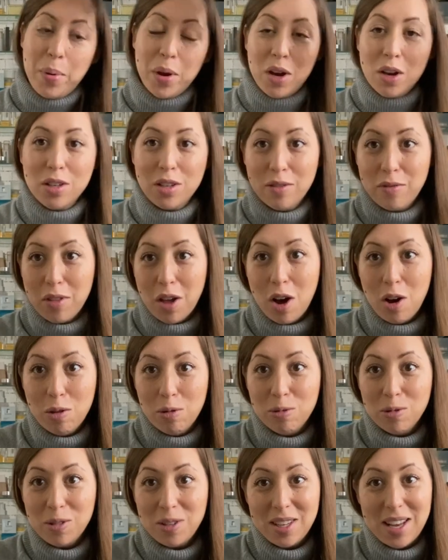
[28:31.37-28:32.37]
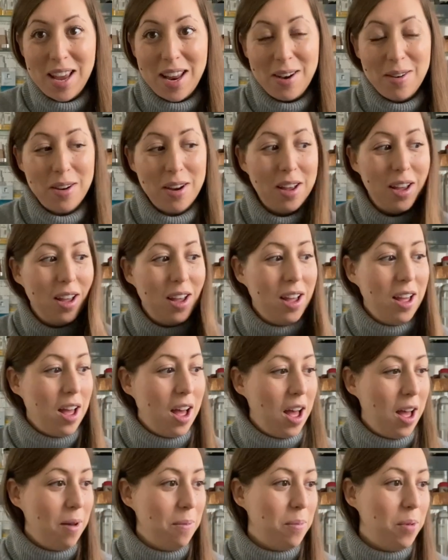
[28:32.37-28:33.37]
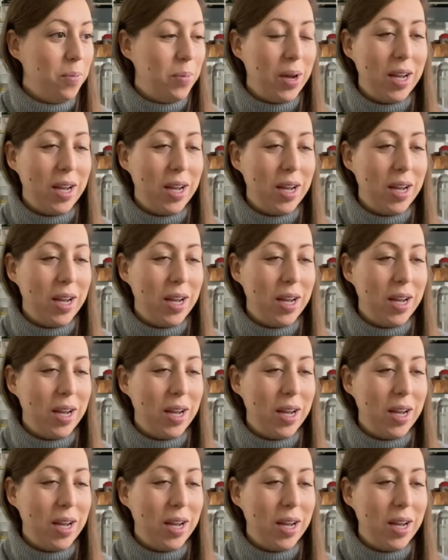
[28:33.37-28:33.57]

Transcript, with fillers: because of the holes in um,